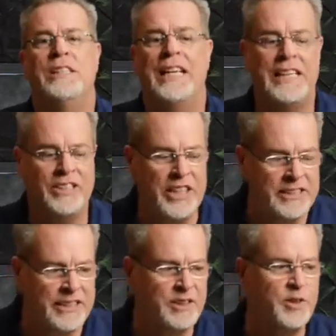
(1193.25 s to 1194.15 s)
It's like
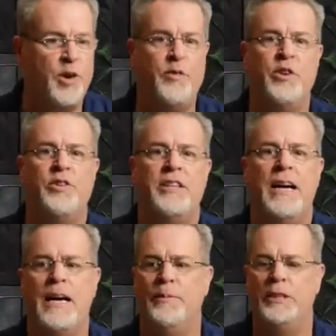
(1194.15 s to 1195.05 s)
Jesus served your
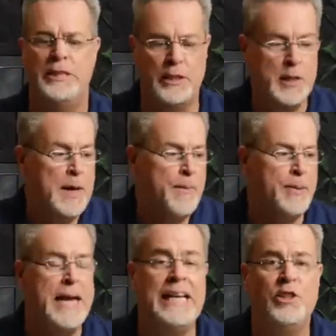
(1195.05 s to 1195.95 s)
time. Jesus
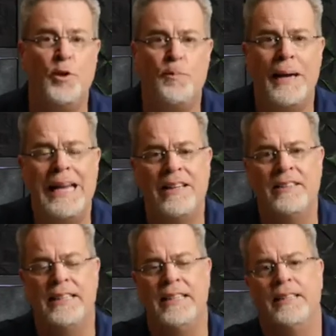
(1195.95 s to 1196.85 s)
paid your
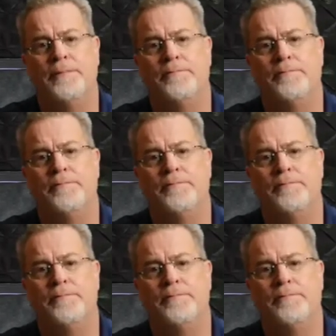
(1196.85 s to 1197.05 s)
penalty.